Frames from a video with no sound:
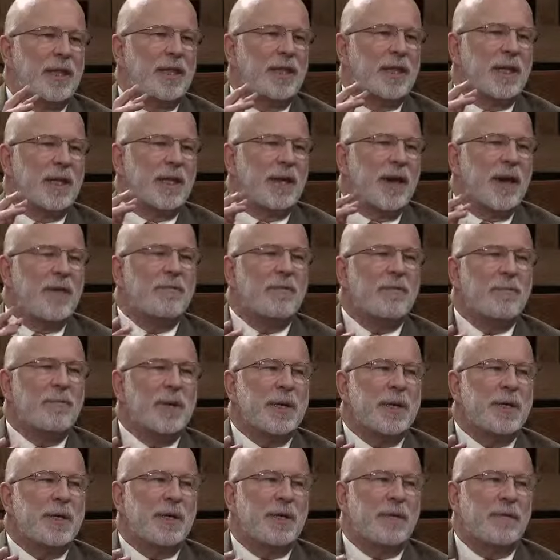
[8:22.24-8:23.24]
that the
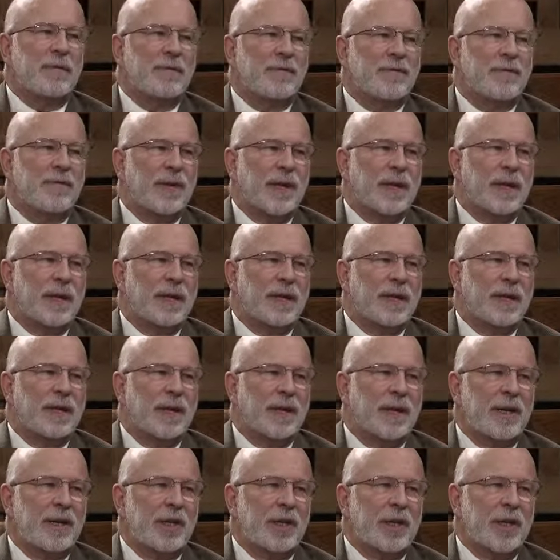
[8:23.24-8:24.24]
government of uh,
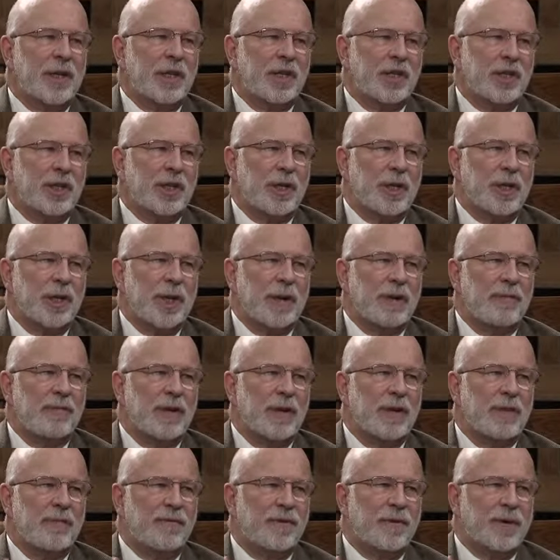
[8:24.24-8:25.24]
Indonesia,
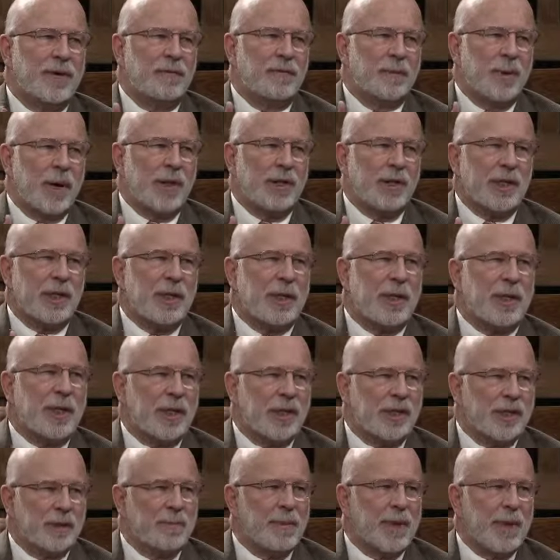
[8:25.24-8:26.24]
even if the president
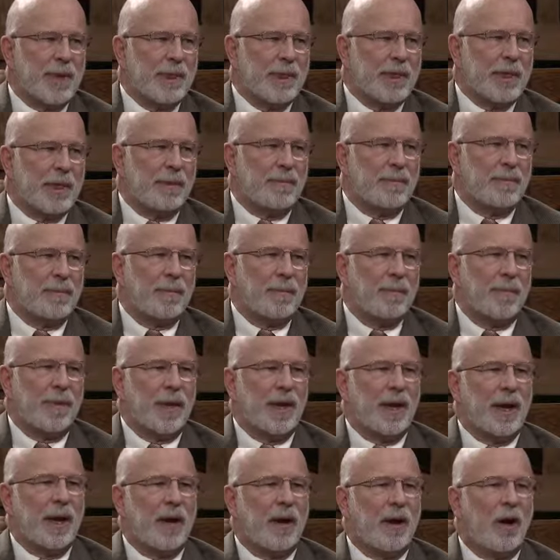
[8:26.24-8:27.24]
is a Muslim,
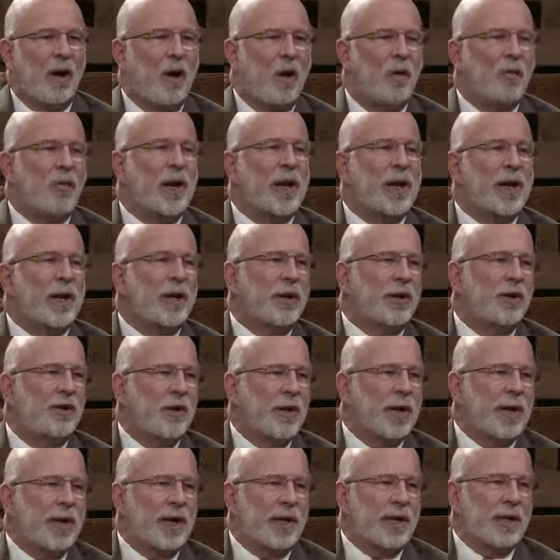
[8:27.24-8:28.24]
uh, already
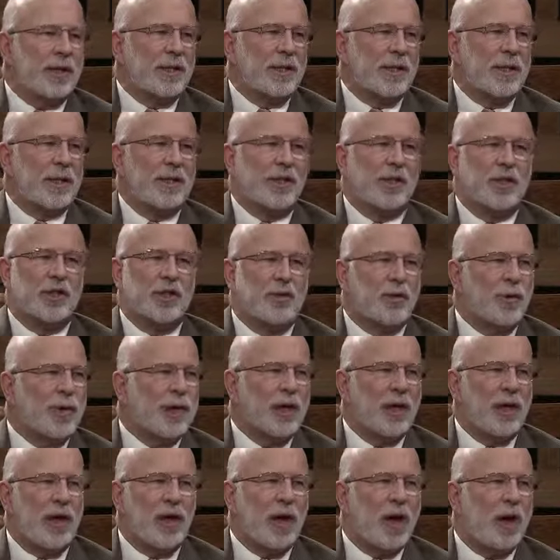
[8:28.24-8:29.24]
agrees that
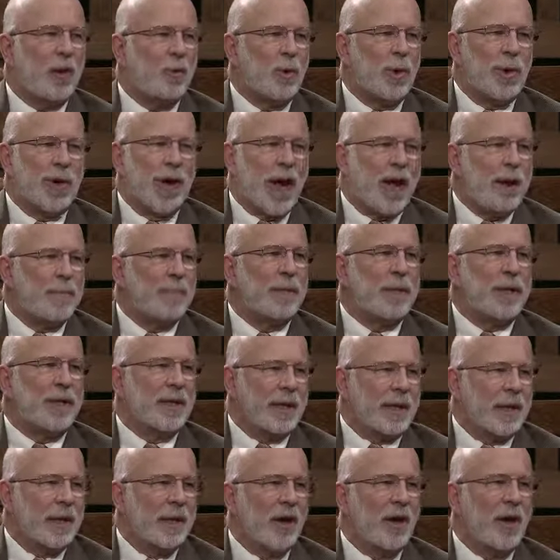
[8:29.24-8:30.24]
Sharia law will not be
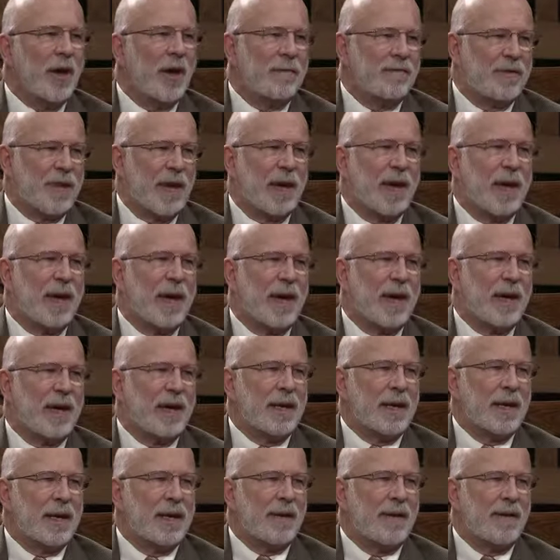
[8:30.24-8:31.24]
the law of the
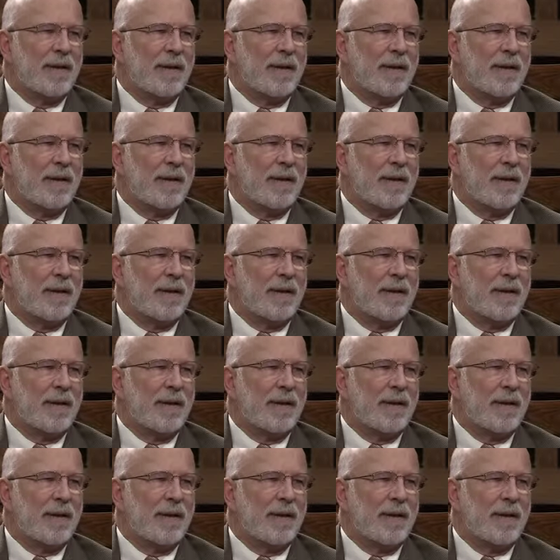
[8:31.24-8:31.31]
land,